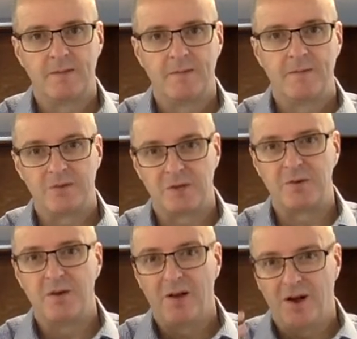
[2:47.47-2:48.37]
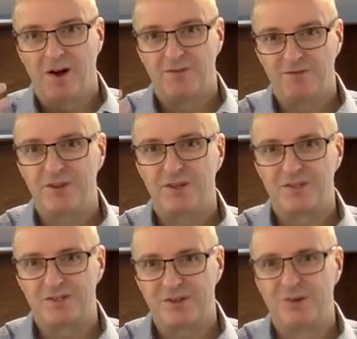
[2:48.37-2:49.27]
So our
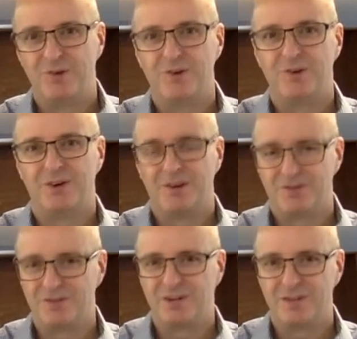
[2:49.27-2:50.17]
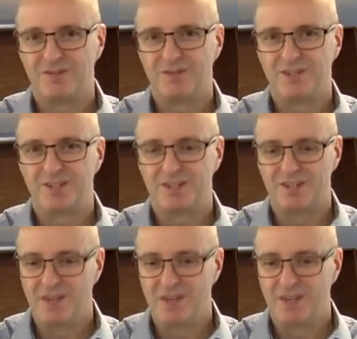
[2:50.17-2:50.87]
first law of dry friction.